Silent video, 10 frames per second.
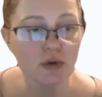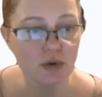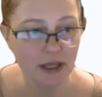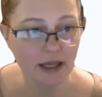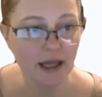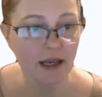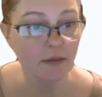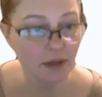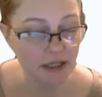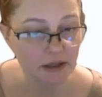you can
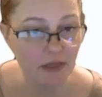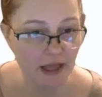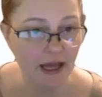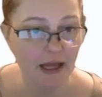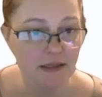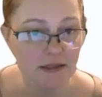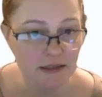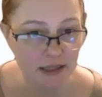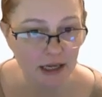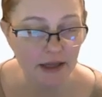appeal that
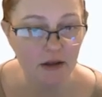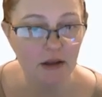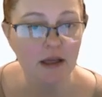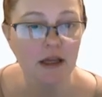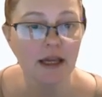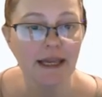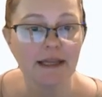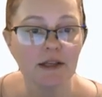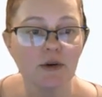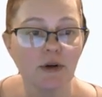denial,
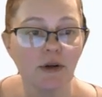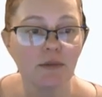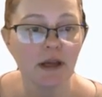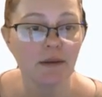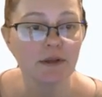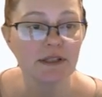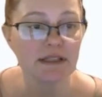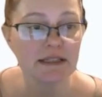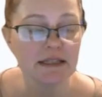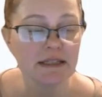and you're going to be able to
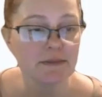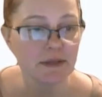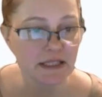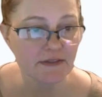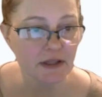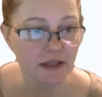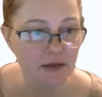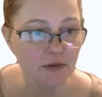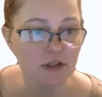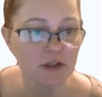see the specific
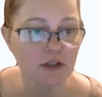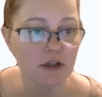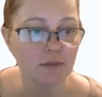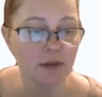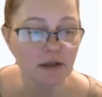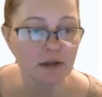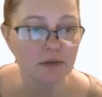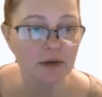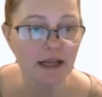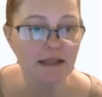language on your
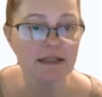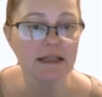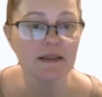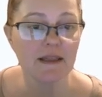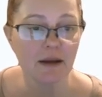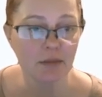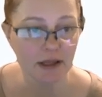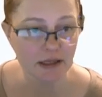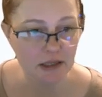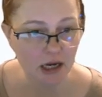appeal rights in that
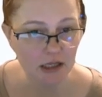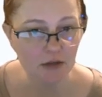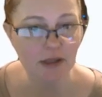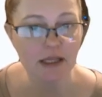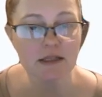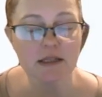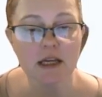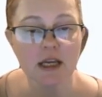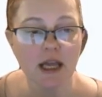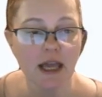plan document,
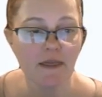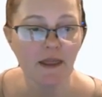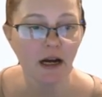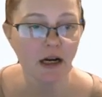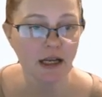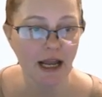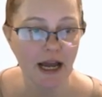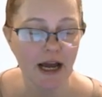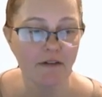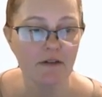and they're going to
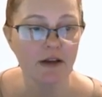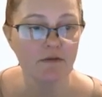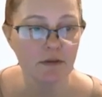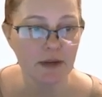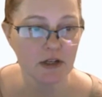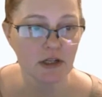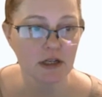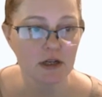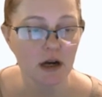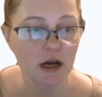have
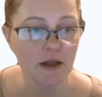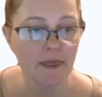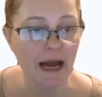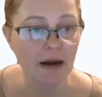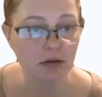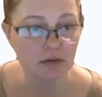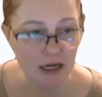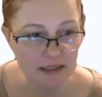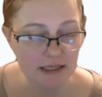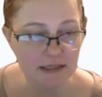information on that
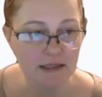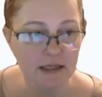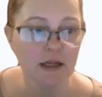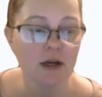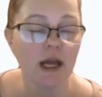process.